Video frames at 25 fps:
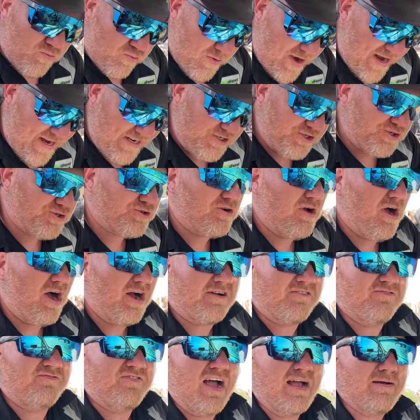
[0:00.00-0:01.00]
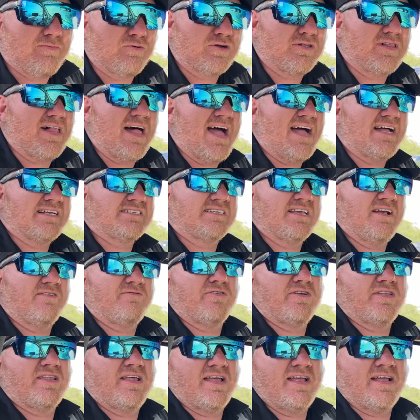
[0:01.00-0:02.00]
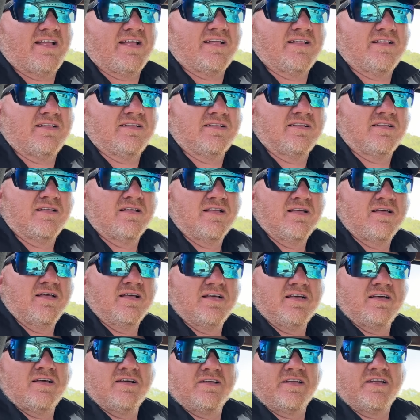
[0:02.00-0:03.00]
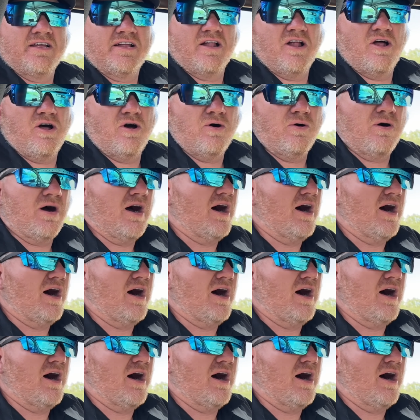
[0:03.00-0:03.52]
race truck, fiberglass, everything, and you know,